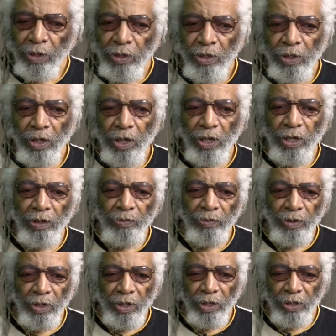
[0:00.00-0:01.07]

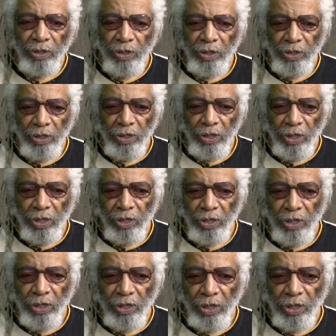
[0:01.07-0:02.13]

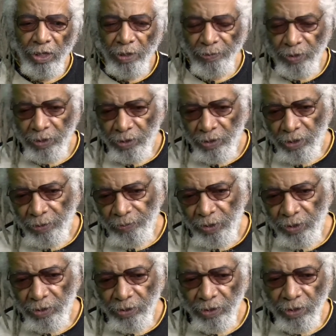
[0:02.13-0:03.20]
And let
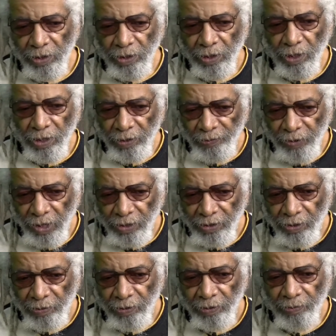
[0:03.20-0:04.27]
me clarify
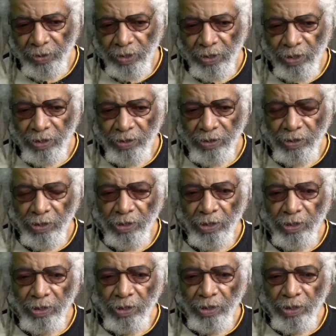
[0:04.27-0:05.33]
something, because
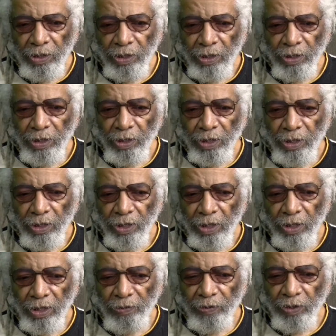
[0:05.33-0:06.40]

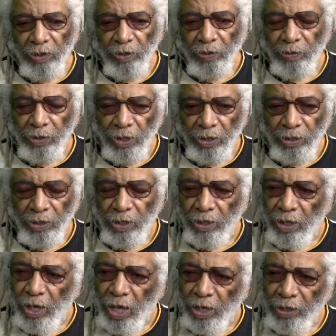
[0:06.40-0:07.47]
even though that
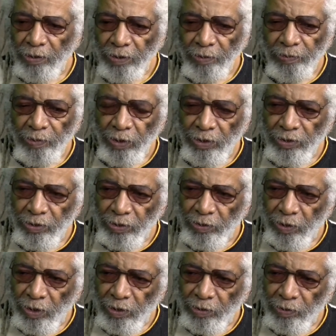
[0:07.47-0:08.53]
I embraced the
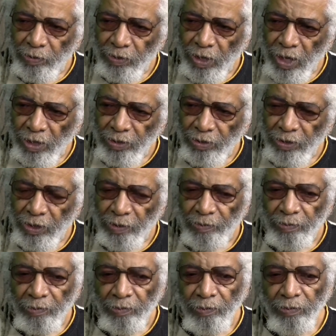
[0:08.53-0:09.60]
charter school
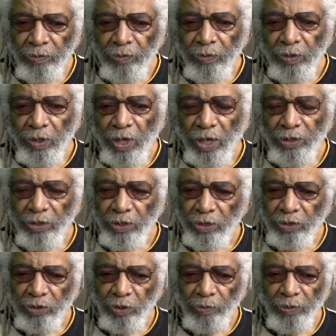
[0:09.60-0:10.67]
concept, I did
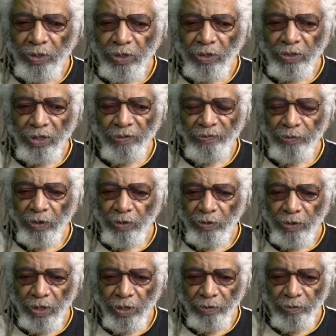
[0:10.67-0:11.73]
so because I felt that